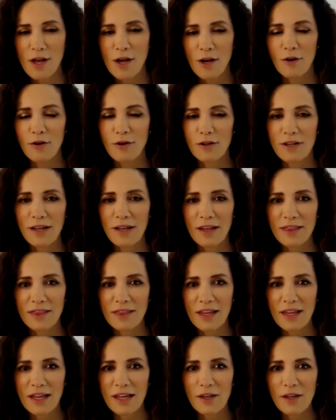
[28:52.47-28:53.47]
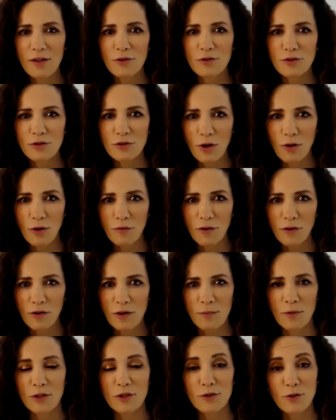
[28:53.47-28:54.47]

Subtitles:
Jorge, thank you so very much.